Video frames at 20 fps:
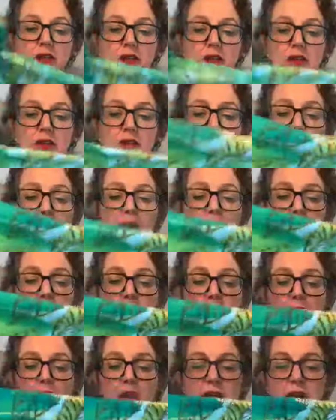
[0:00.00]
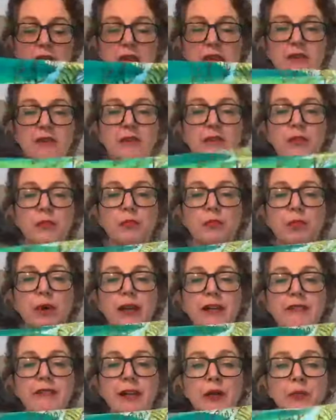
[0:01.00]
There is
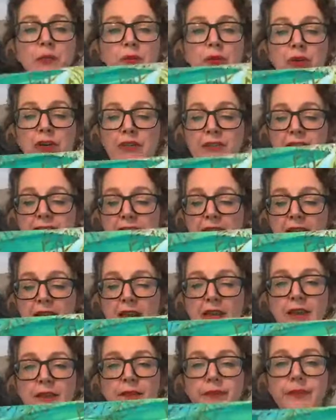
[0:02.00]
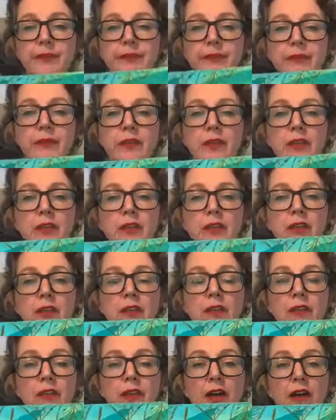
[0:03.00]
breakdown printing,
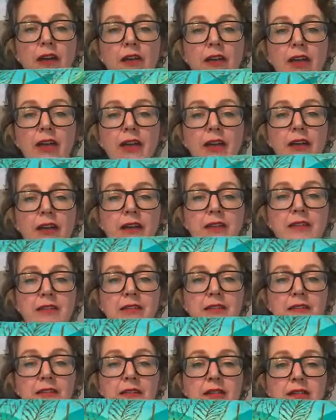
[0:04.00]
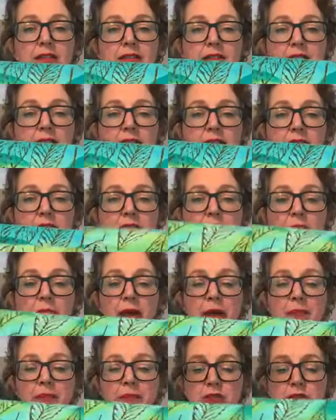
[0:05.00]
there is
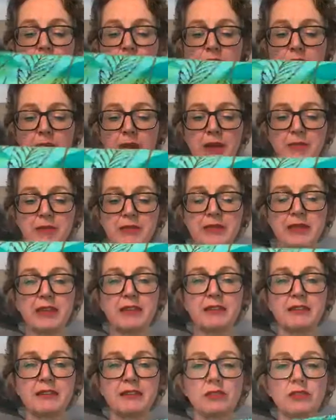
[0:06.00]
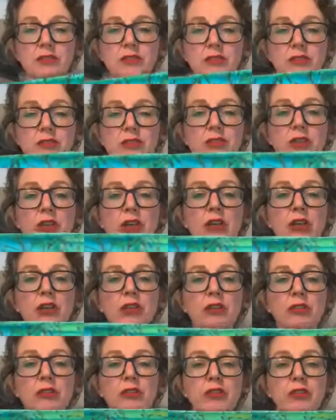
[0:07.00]
papers using paper stencils,
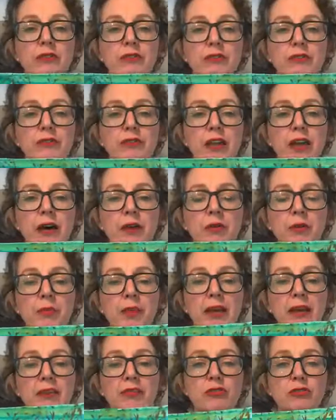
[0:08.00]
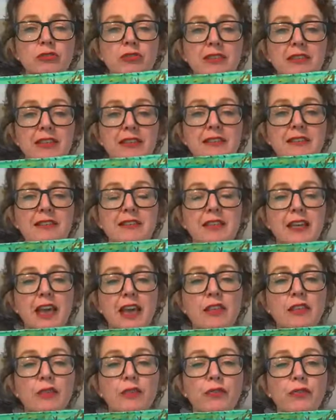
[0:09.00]
using the flower paste resist to
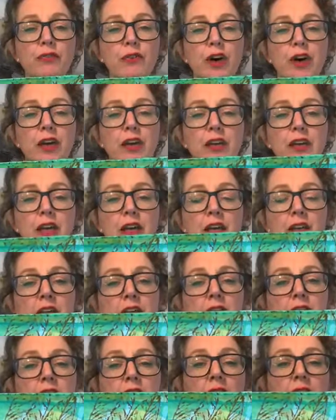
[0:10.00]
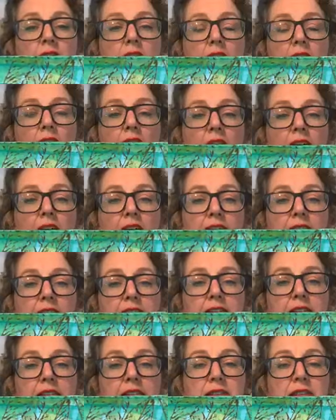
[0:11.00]
get the finer
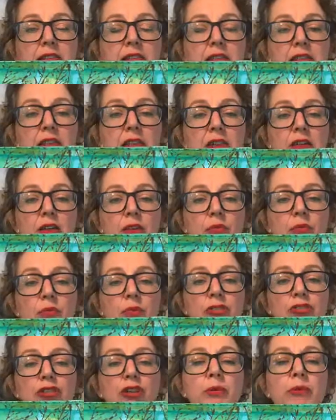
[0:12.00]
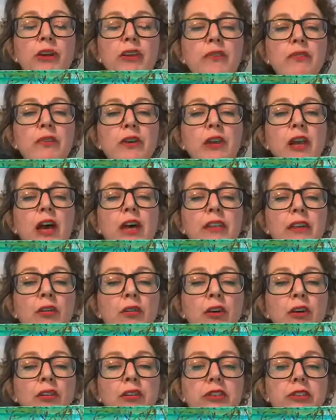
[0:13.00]
lines, which almost feel like
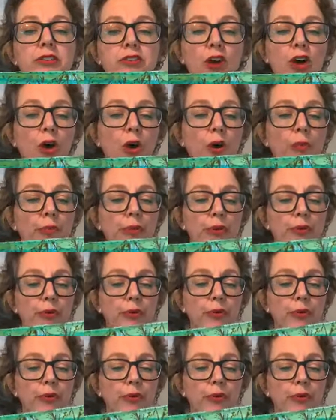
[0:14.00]
they're on the top.